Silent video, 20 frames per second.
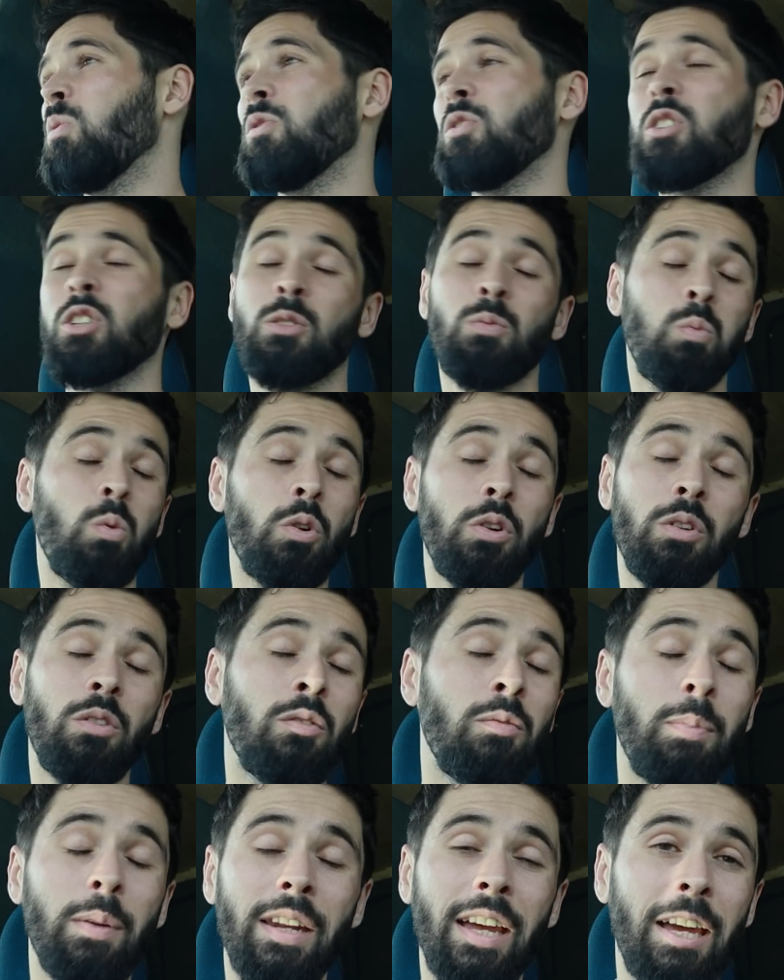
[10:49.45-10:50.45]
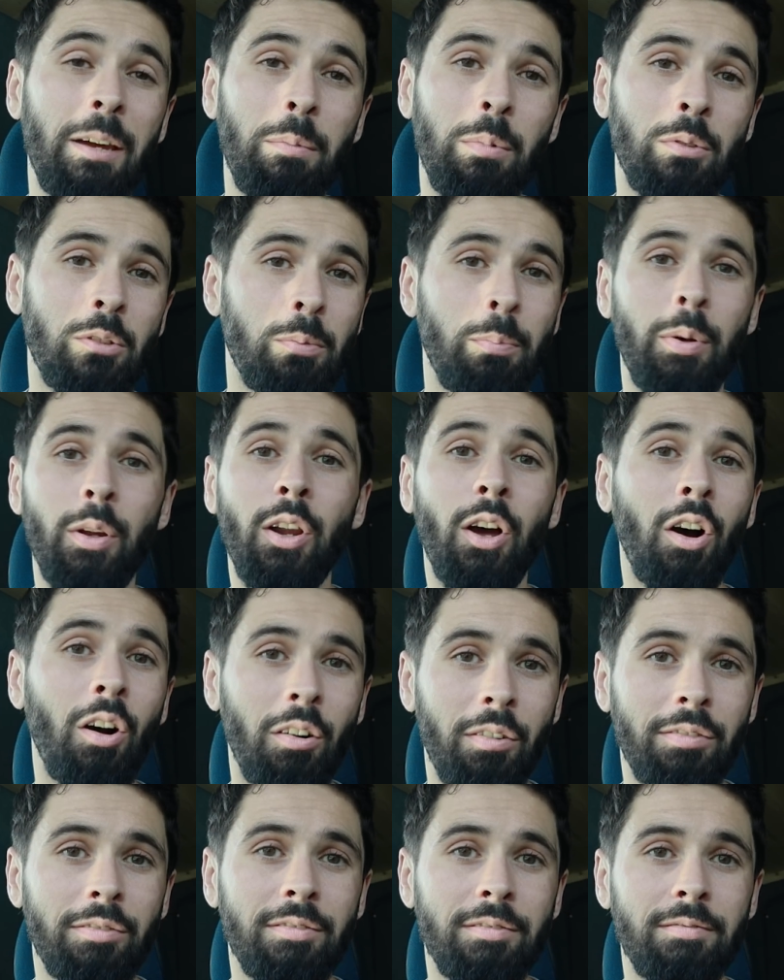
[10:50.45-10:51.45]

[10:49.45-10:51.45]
just wouldn't have been able to pull it off.